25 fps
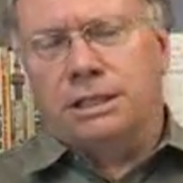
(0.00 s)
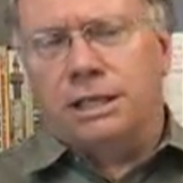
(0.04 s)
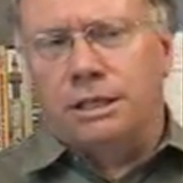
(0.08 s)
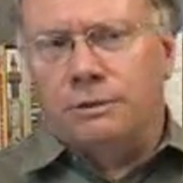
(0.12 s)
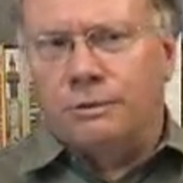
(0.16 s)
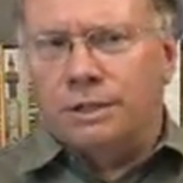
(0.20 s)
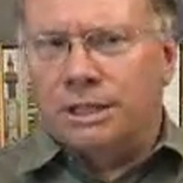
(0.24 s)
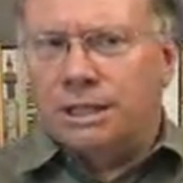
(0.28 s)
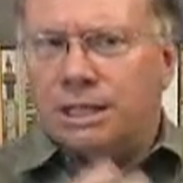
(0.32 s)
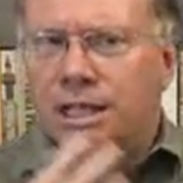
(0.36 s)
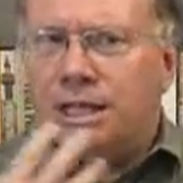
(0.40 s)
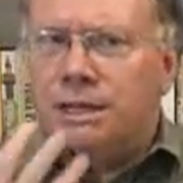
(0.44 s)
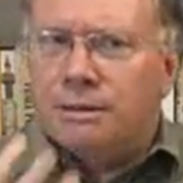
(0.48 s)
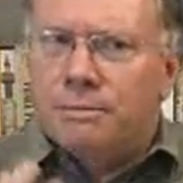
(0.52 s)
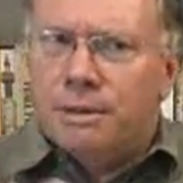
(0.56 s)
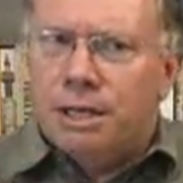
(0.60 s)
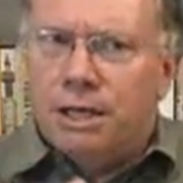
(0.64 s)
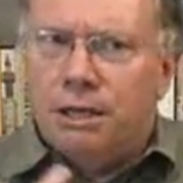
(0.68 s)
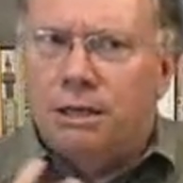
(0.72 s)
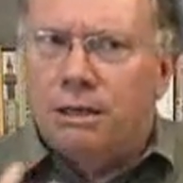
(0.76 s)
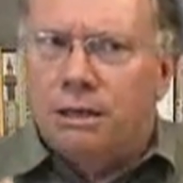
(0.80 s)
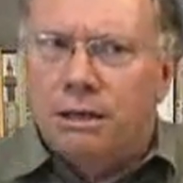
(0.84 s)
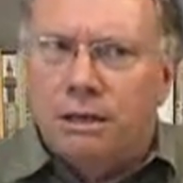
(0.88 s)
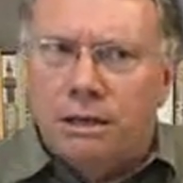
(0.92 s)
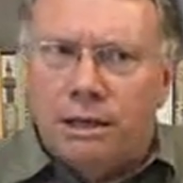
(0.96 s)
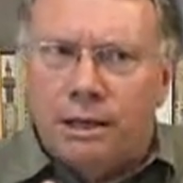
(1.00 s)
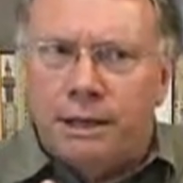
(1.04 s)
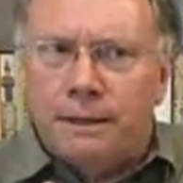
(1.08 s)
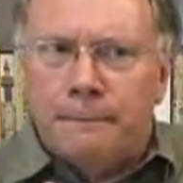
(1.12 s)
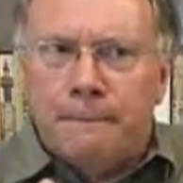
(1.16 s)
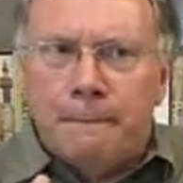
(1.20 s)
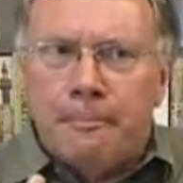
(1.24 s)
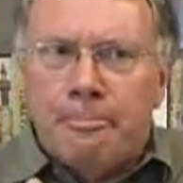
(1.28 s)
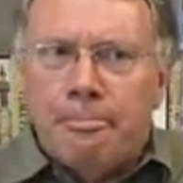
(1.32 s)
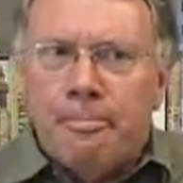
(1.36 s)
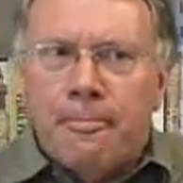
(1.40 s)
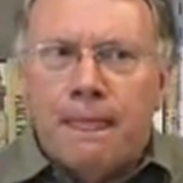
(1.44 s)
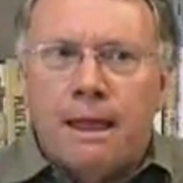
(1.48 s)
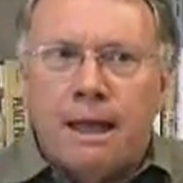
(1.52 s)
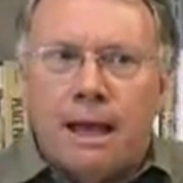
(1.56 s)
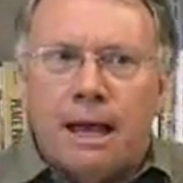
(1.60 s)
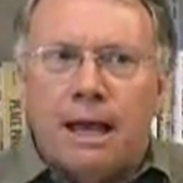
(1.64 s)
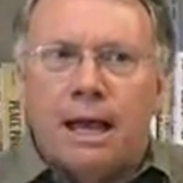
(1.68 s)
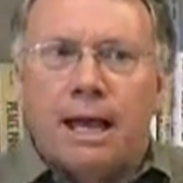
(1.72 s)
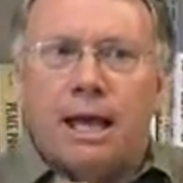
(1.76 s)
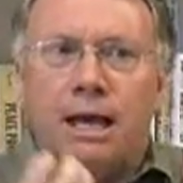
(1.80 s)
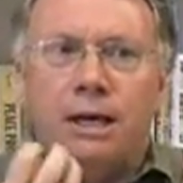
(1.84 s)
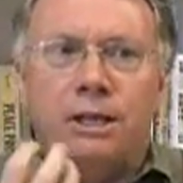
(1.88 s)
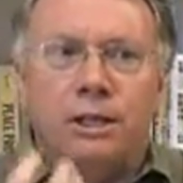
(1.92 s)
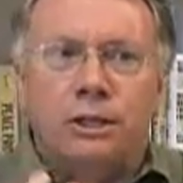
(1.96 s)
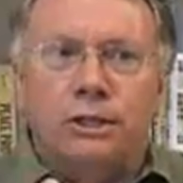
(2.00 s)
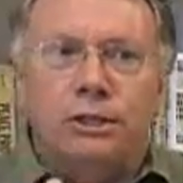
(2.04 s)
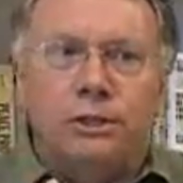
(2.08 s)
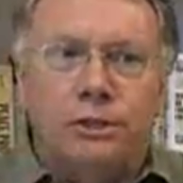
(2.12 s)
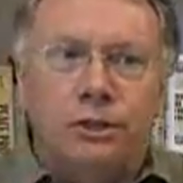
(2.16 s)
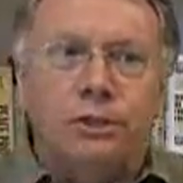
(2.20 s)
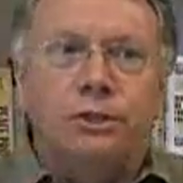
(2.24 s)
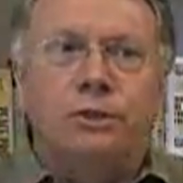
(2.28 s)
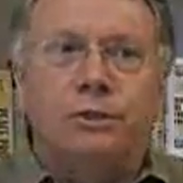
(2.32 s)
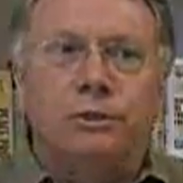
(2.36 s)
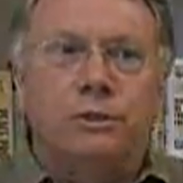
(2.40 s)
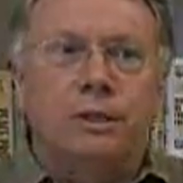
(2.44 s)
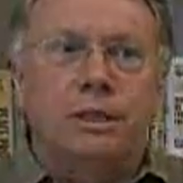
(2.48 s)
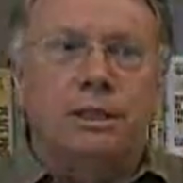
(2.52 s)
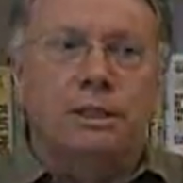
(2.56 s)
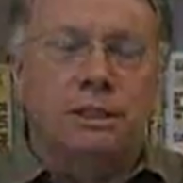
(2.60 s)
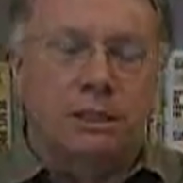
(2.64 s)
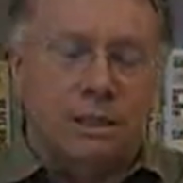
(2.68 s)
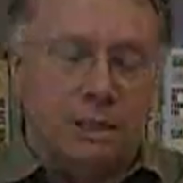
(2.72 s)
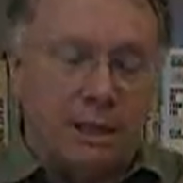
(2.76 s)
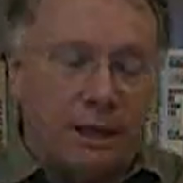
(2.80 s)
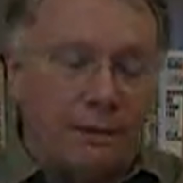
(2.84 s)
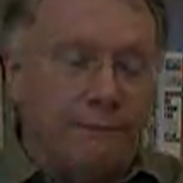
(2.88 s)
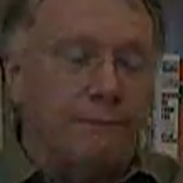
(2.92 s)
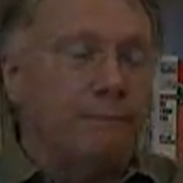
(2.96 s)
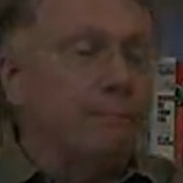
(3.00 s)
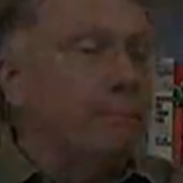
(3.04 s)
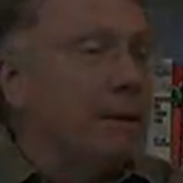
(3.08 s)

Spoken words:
So we seem to be learning how to do this stuff